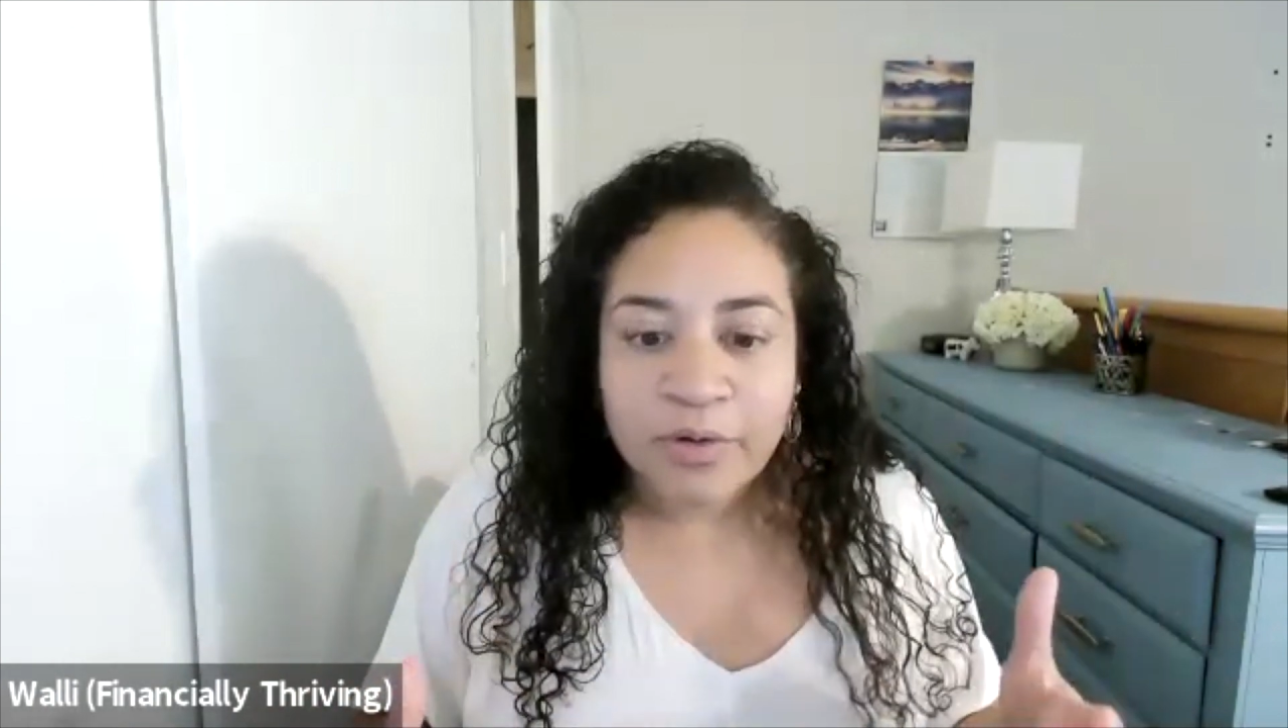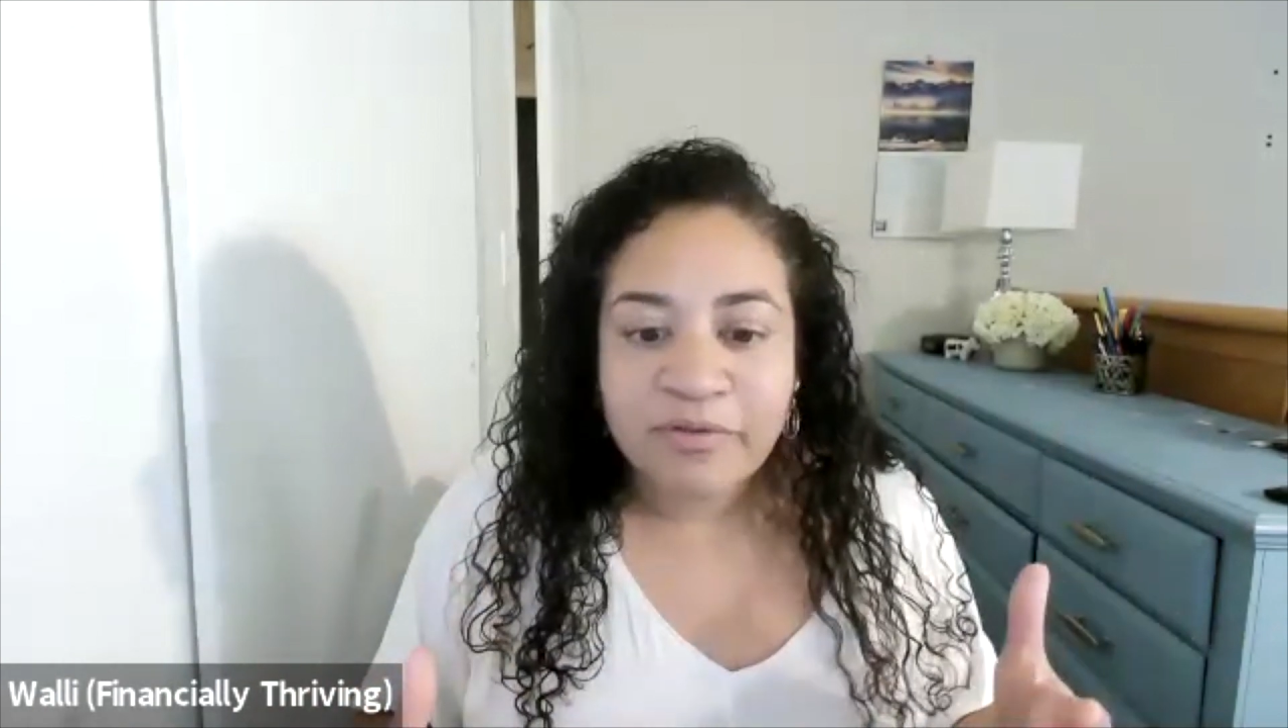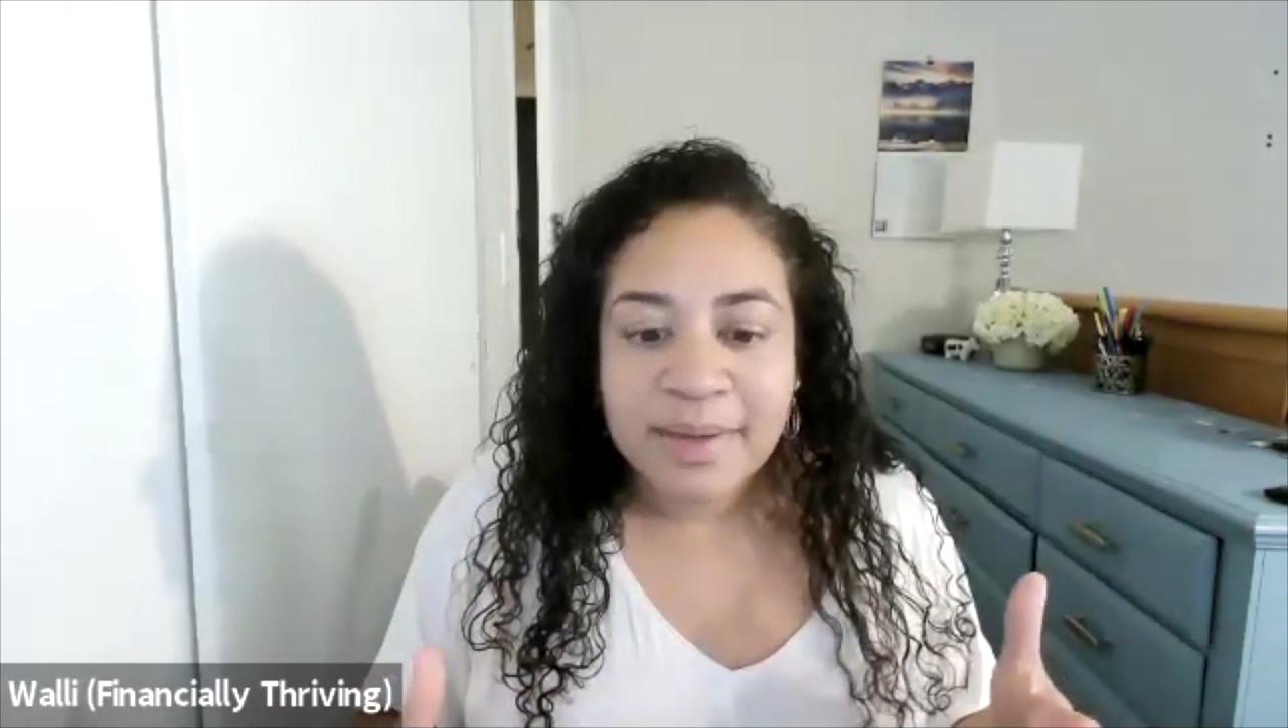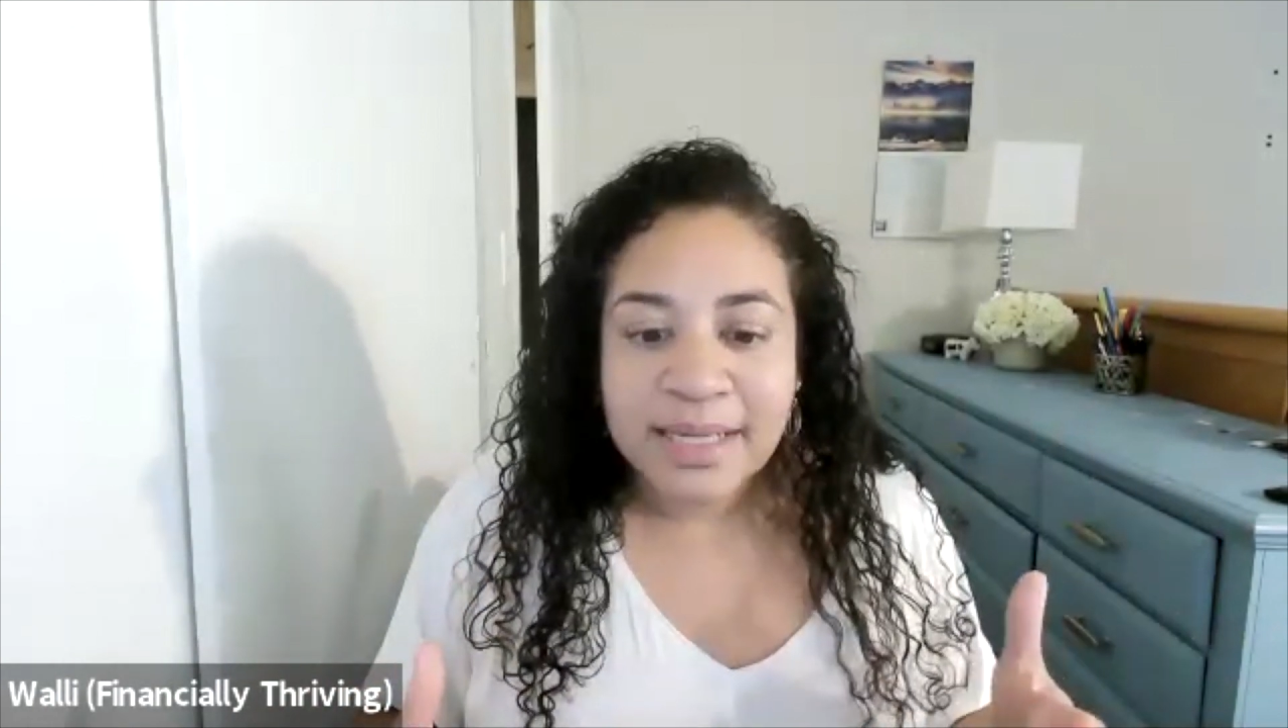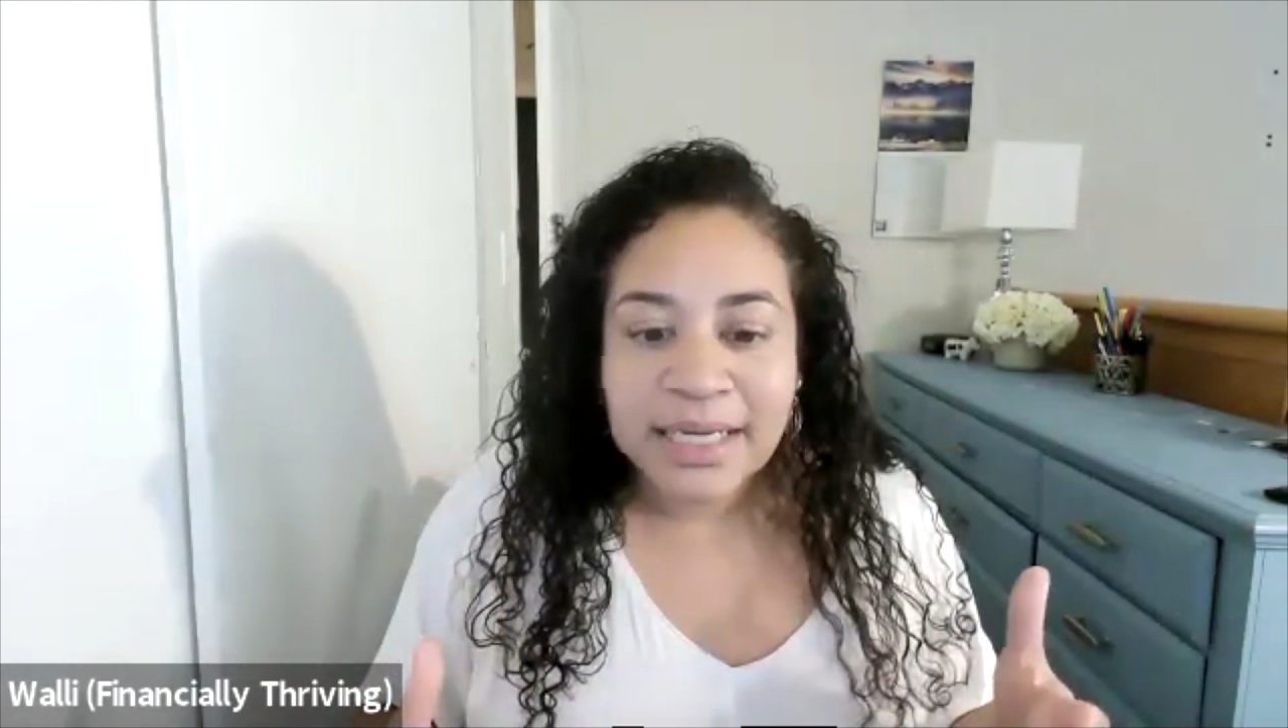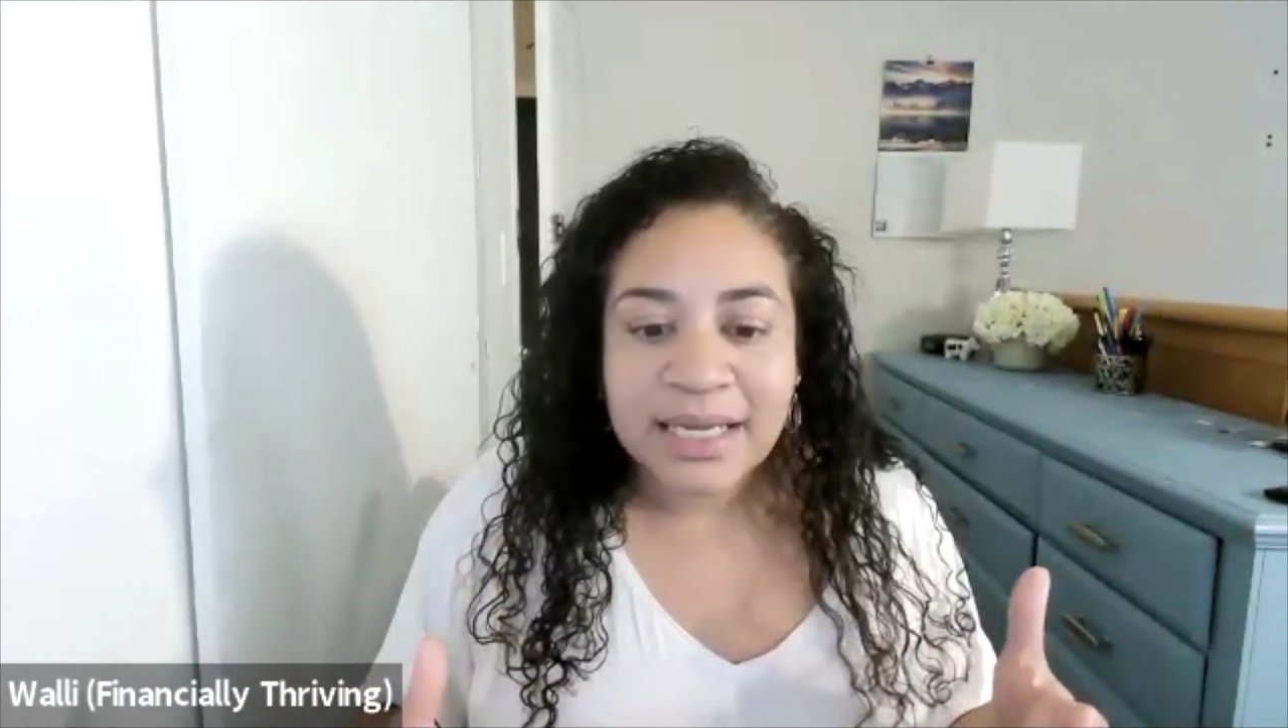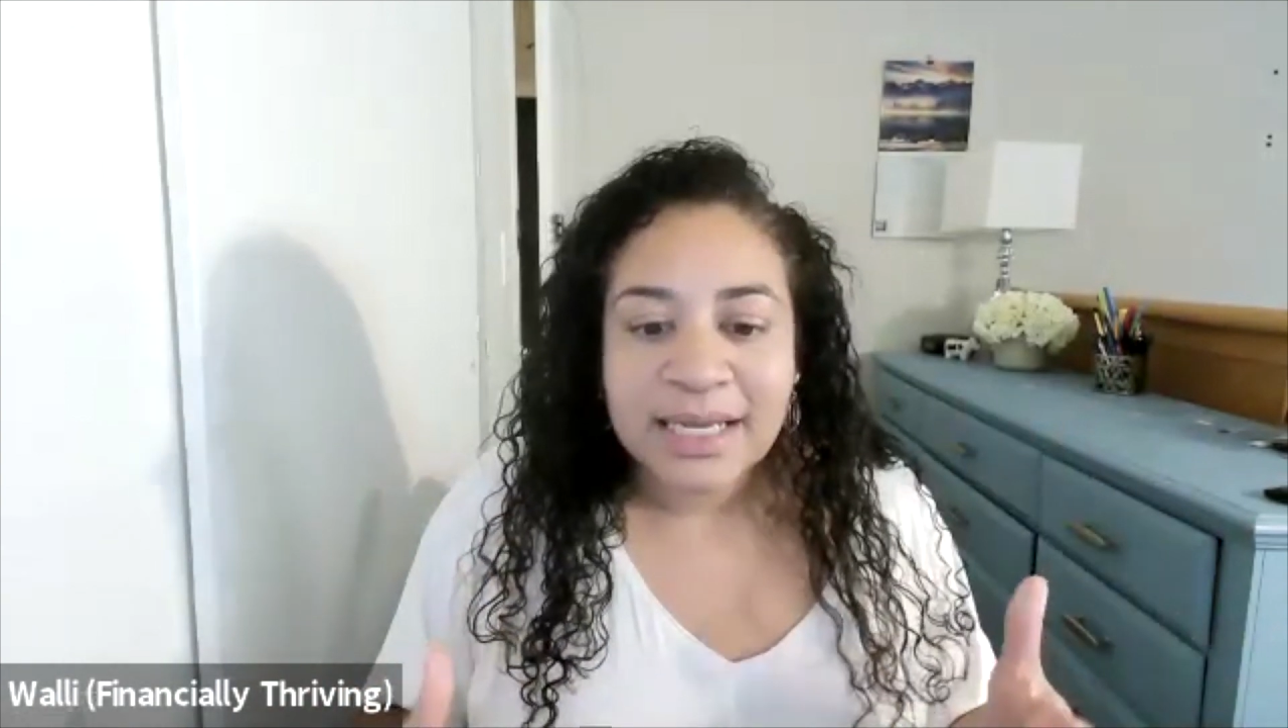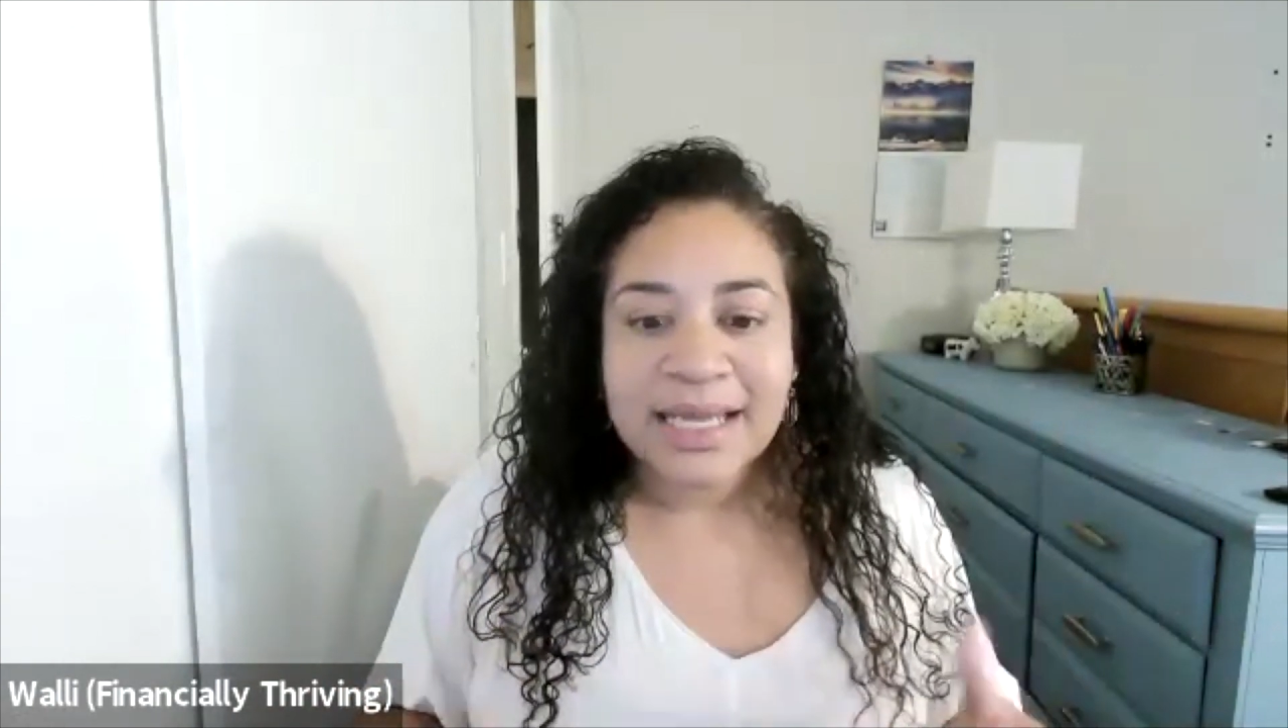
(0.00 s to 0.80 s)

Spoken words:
of money?